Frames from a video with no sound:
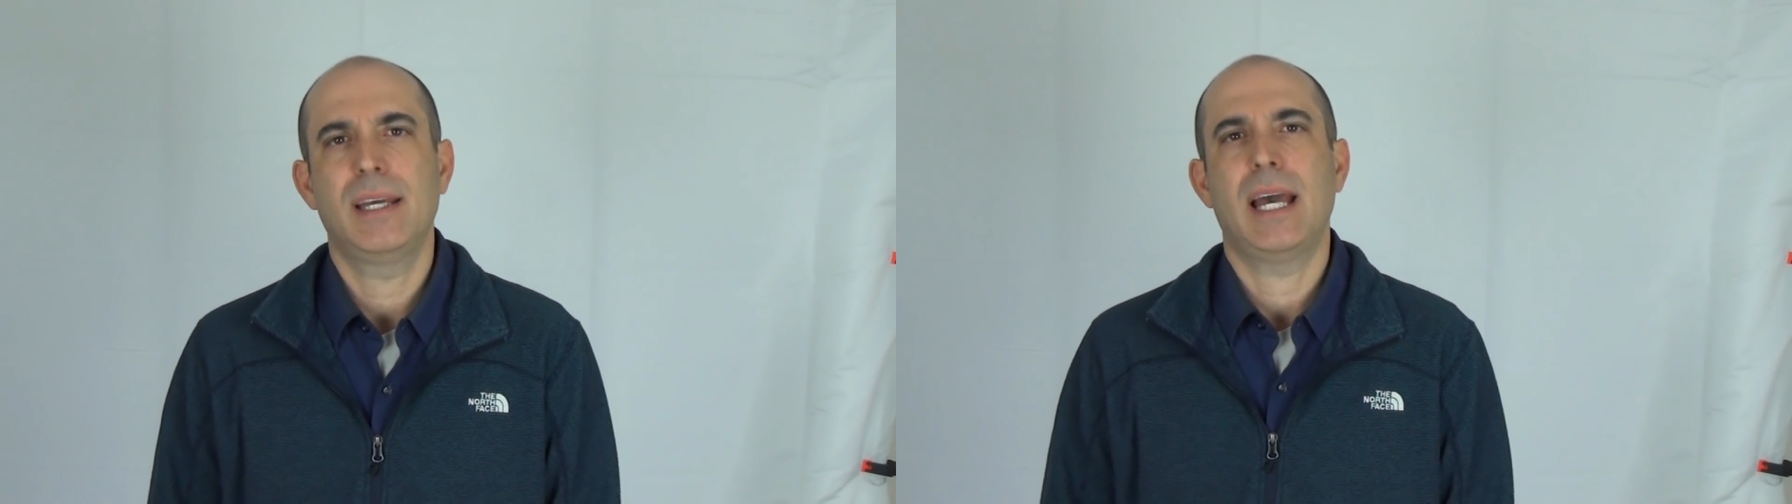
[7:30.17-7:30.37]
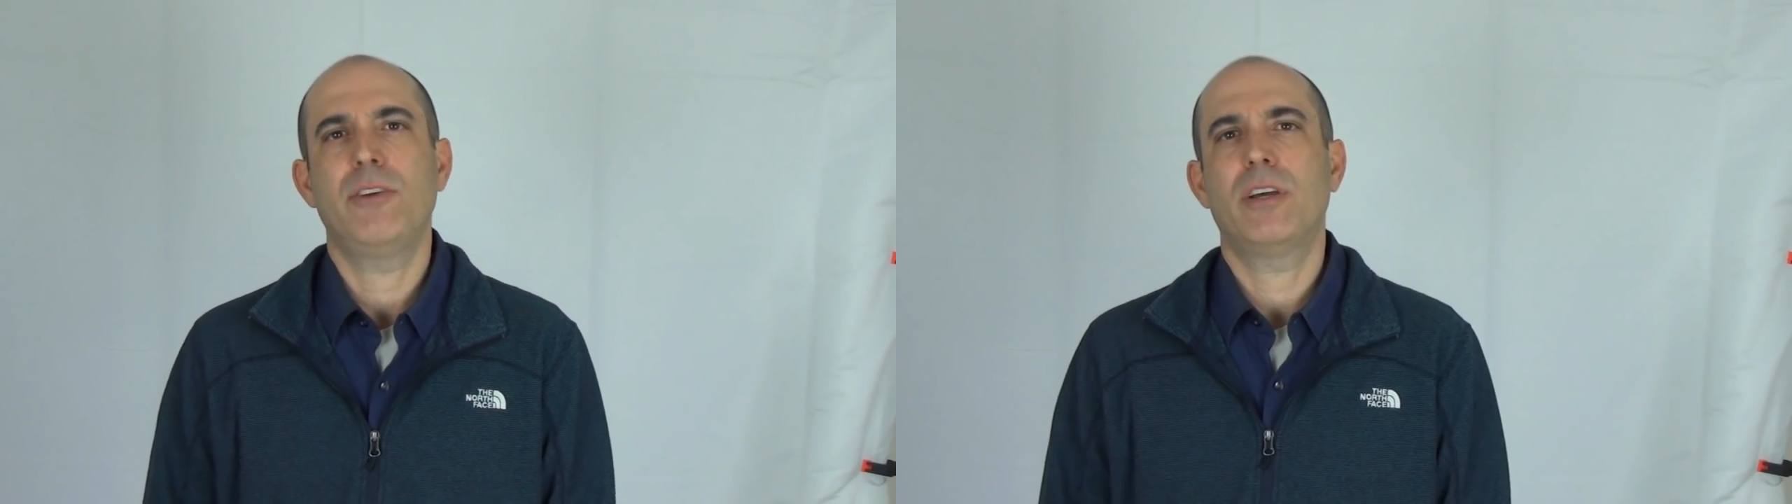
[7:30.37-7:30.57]

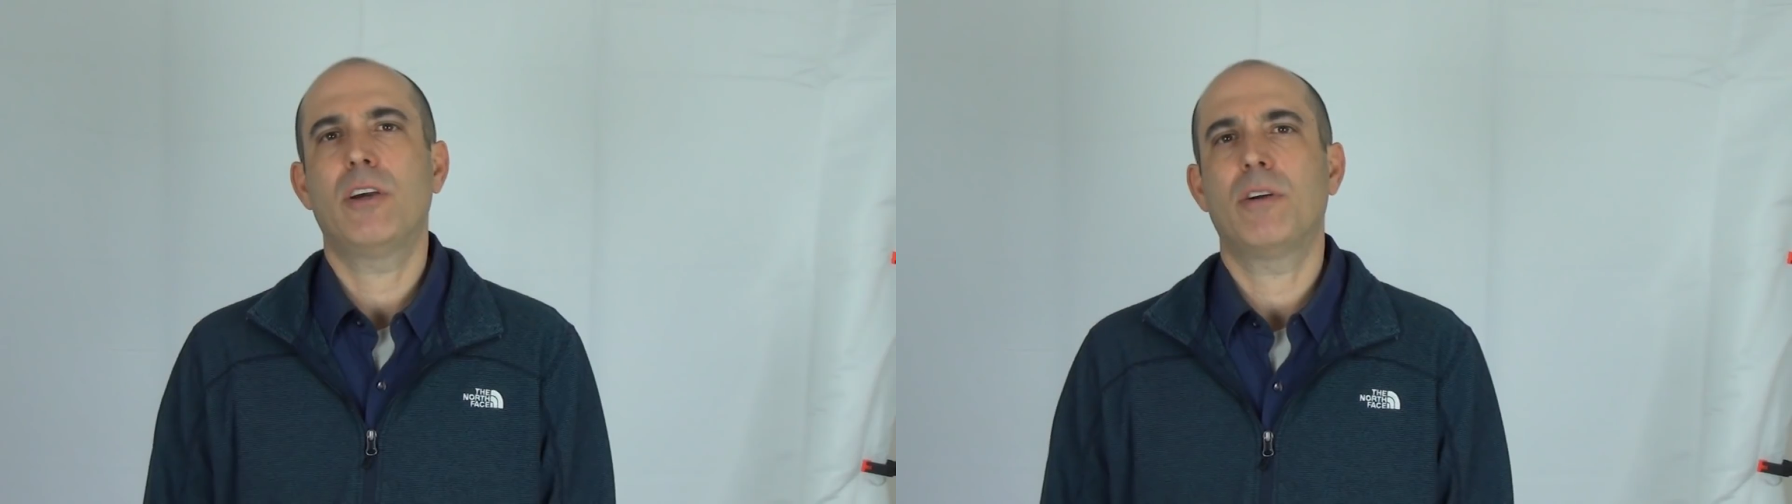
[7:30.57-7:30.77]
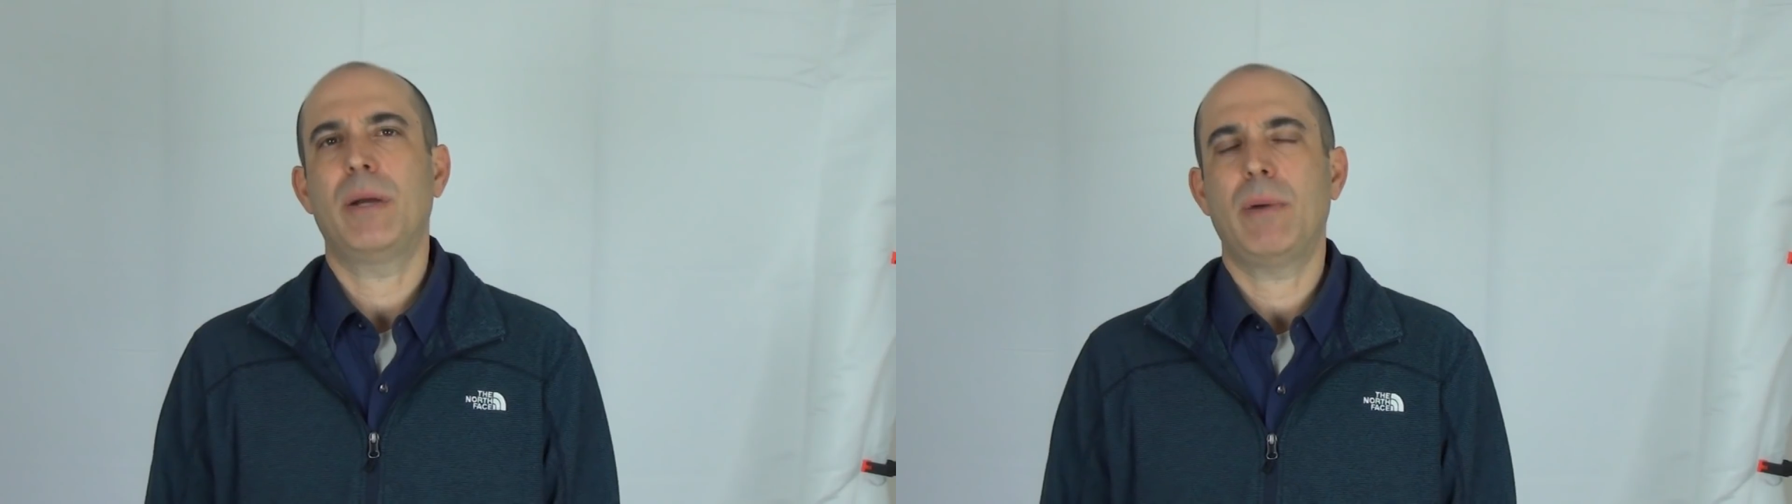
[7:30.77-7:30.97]
And you can
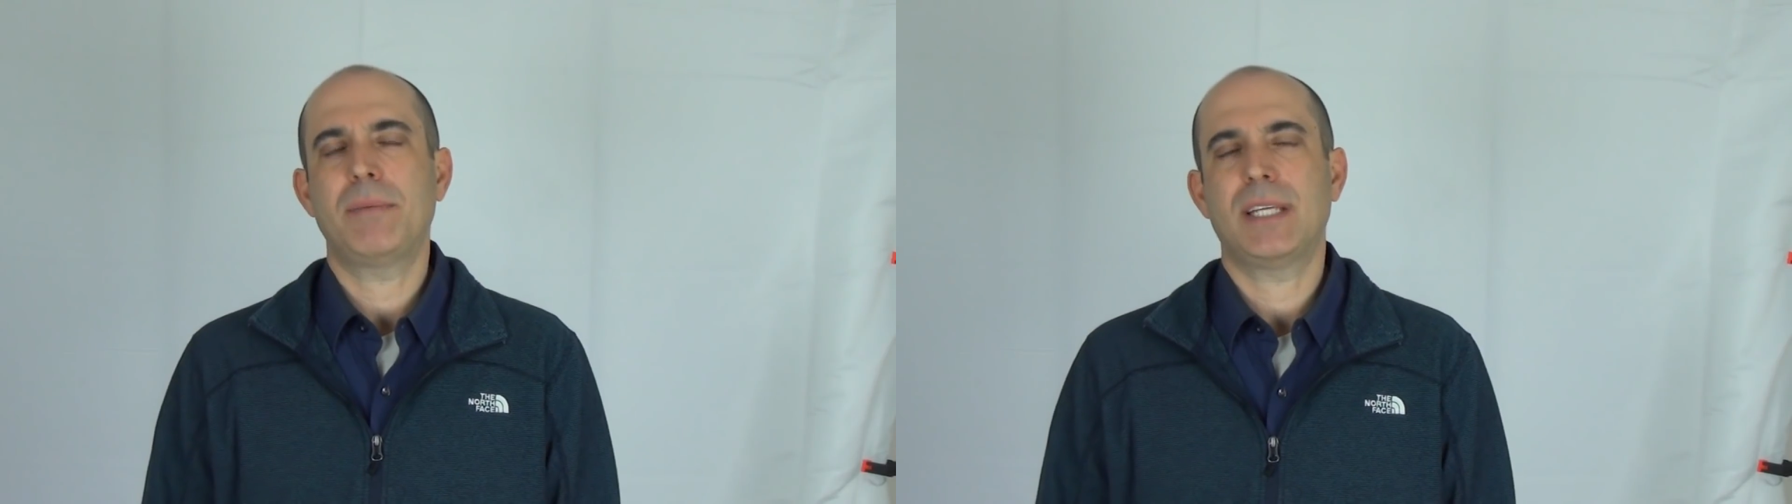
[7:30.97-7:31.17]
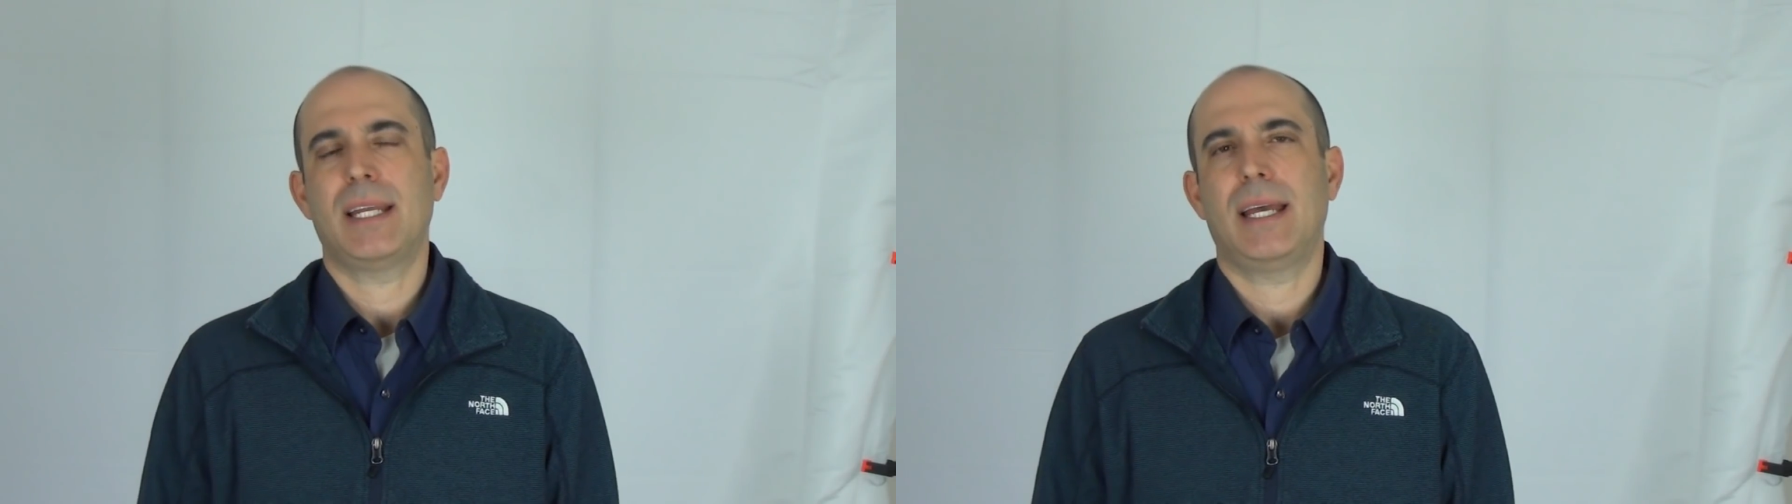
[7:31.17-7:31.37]
go to my
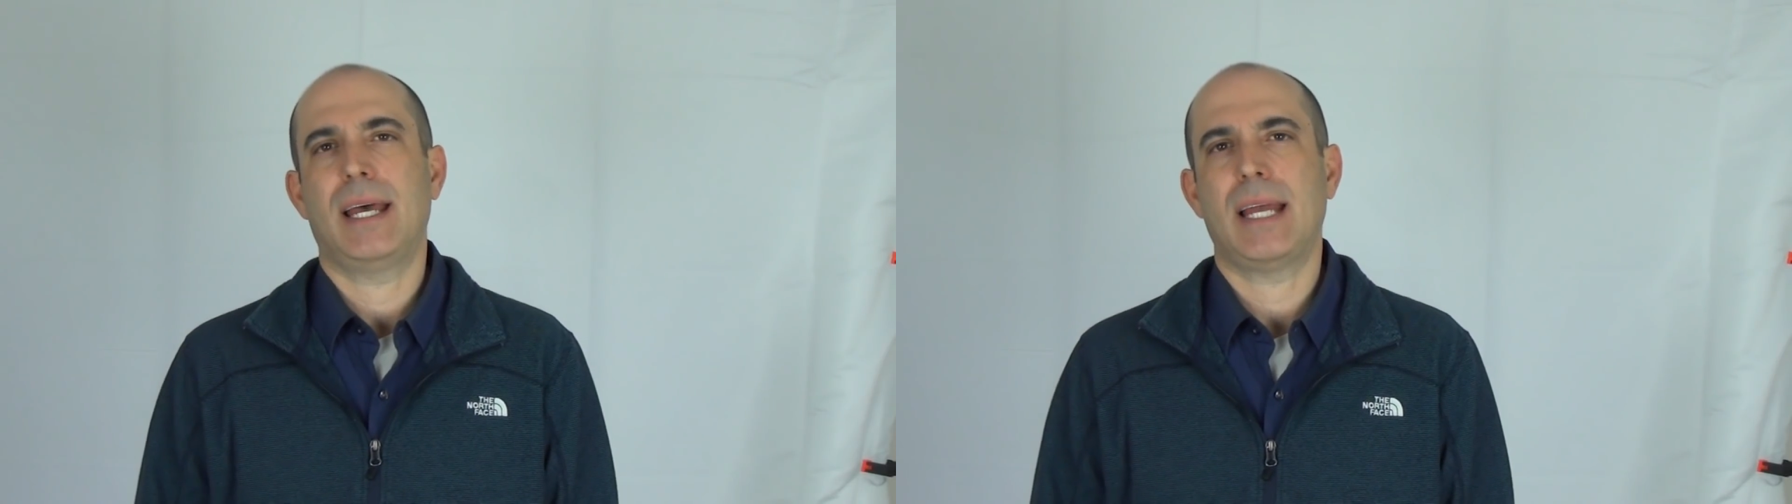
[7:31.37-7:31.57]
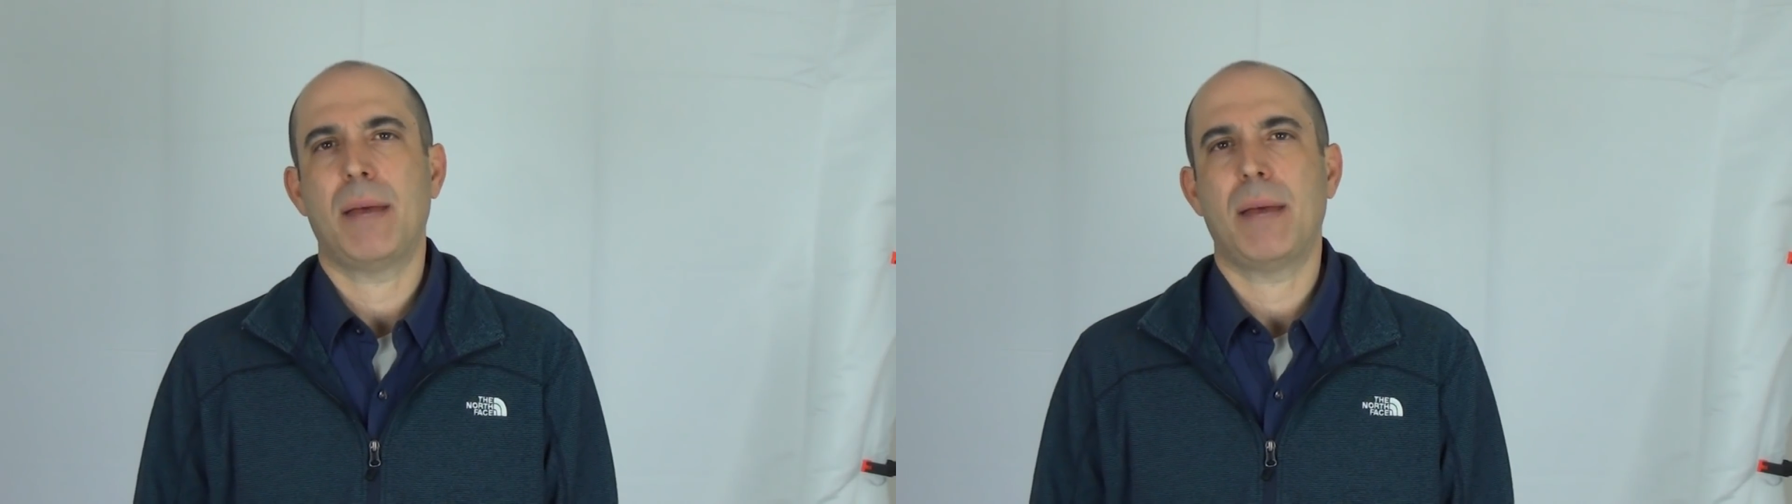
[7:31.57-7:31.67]
website at